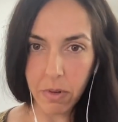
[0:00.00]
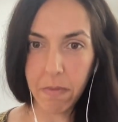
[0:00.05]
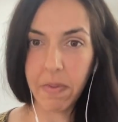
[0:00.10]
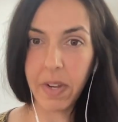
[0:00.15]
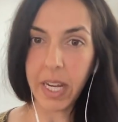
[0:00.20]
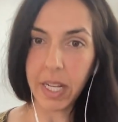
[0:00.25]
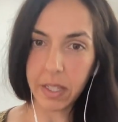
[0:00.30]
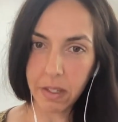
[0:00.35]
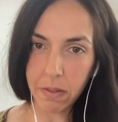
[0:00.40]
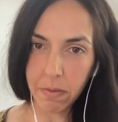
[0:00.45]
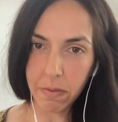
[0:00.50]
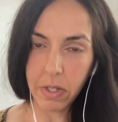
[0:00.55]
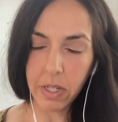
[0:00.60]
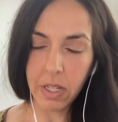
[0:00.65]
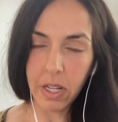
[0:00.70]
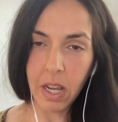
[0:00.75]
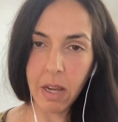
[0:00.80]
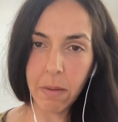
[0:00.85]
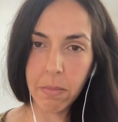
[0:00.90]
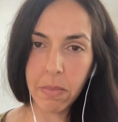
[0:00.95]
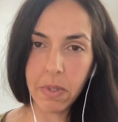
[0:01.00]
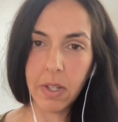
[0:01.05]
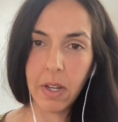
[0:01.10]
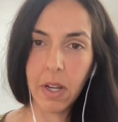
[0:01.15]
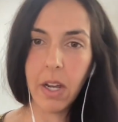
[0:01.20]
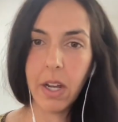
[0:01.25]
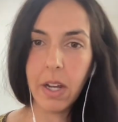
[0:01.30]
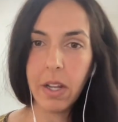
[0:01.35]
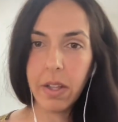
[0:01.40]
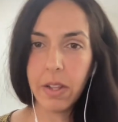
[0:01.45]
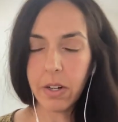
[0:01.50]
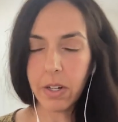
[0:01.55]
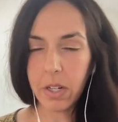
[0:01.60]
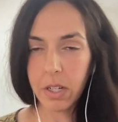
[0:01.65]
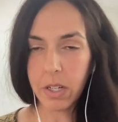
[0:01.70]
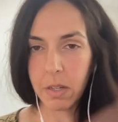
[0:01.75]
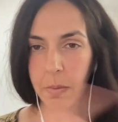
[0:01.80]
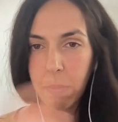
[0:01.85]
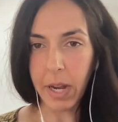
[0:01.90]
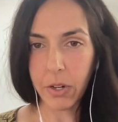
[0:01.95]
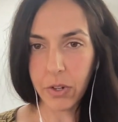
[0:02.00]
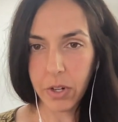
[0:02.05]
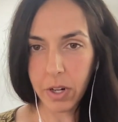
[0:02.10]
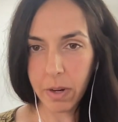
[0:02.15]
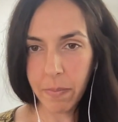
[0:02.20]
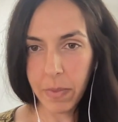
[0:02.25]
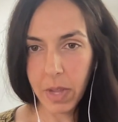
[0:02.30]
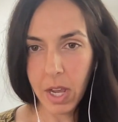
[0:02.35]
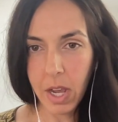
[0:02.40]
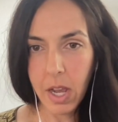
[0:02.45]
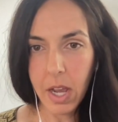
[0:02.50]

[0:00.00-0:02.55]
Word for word: fanciful names. There's a spectrum.